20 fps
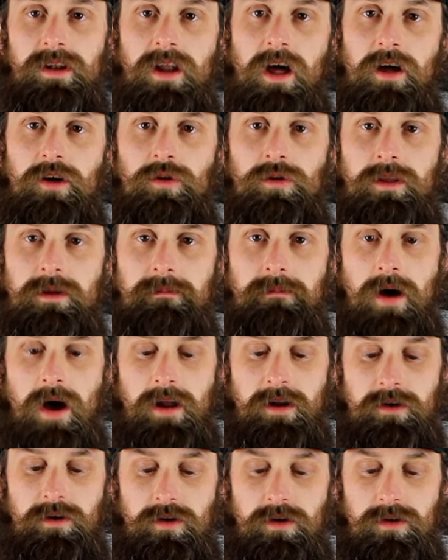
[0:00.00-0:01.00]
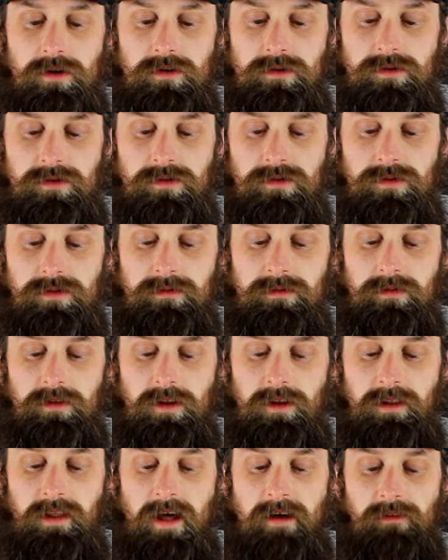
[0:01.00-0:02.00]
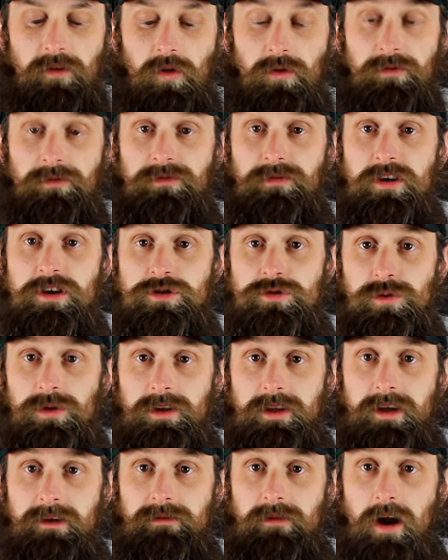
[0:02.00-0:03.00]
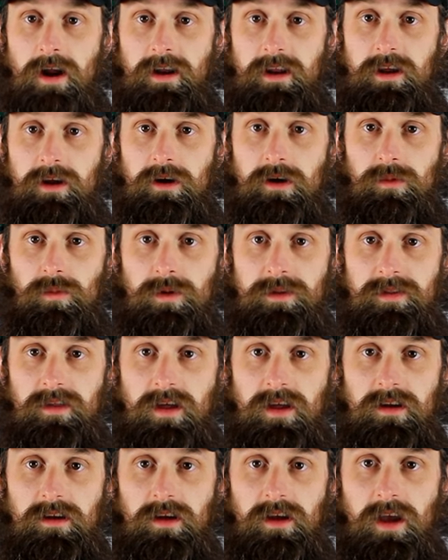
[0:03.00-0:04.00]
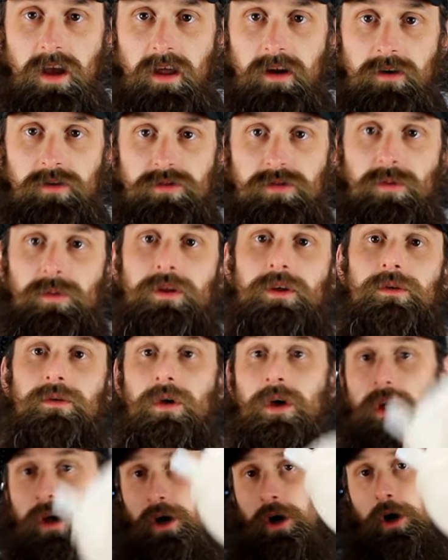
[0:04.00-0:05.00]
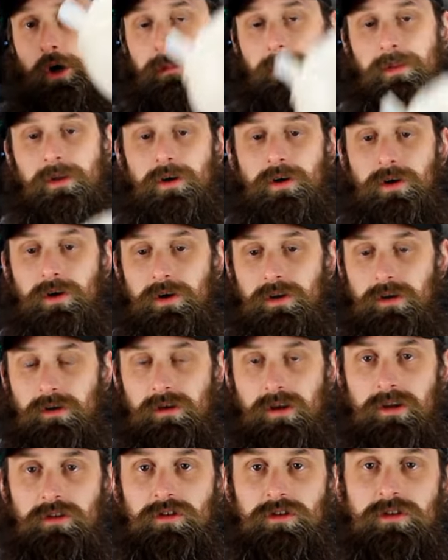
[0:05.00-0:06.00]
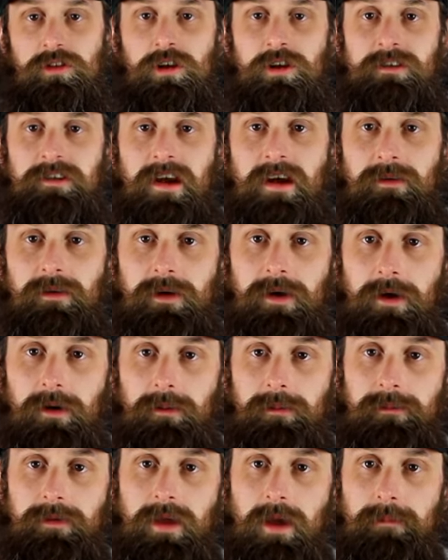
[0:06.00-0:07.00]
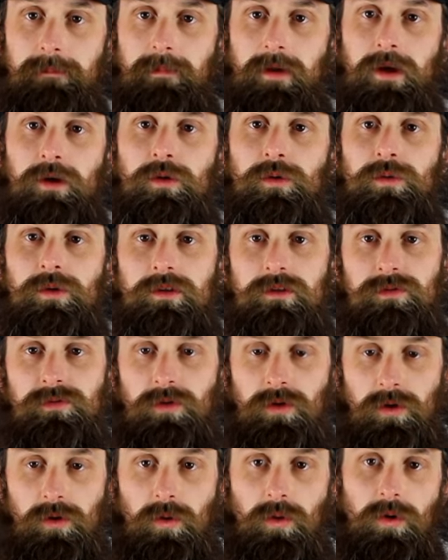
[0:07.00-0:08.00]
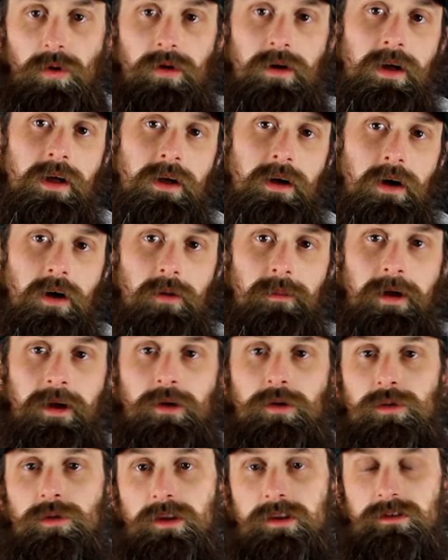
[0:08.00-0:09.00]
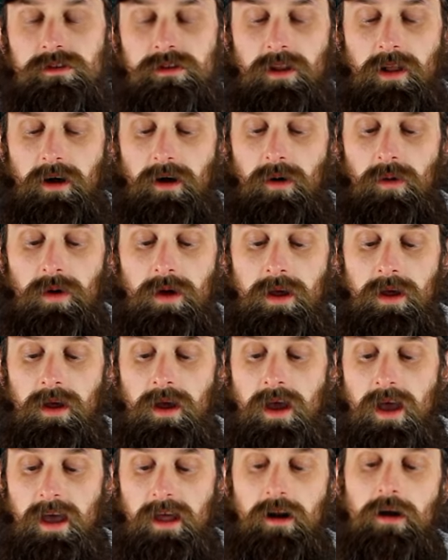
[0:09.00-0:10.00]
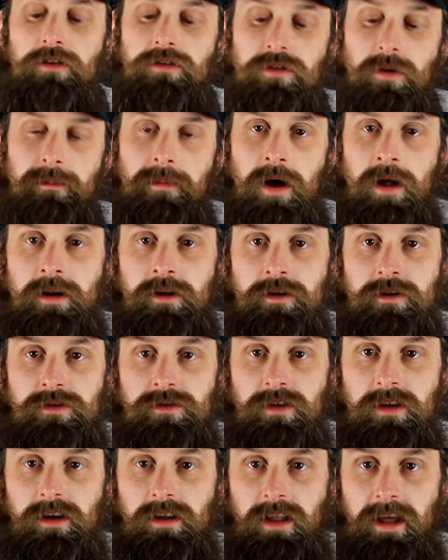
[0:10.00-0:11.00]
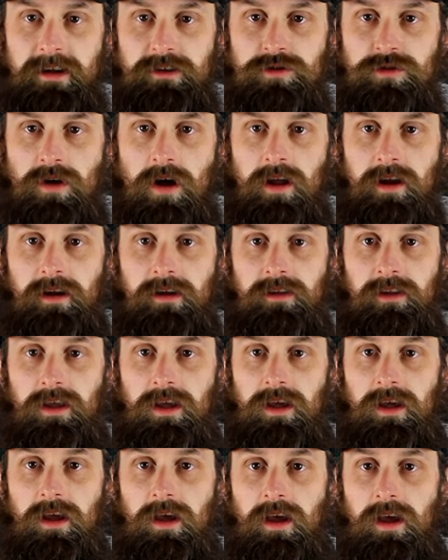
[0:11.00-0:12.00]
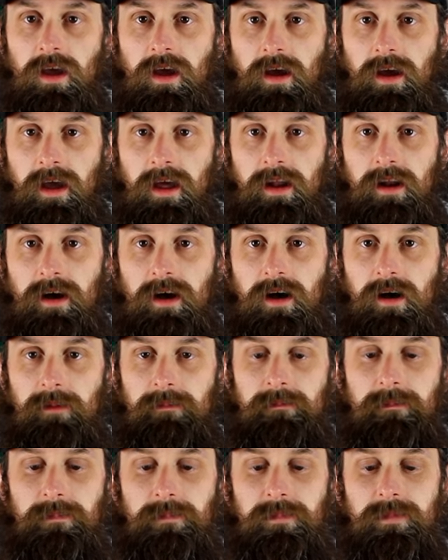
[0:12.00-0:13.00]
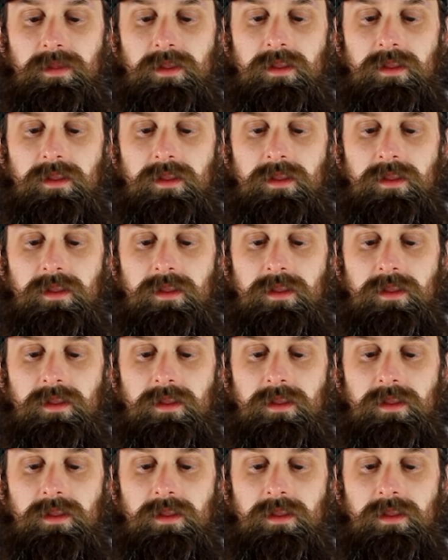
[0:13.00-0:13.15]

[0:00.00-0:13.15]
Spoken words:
it not only monitors the level visually right here with the indicator. So when you open the hood, you can just look down and go, yep, my coolant's full, or oh, my coolant's low. It also monitors it electronically. And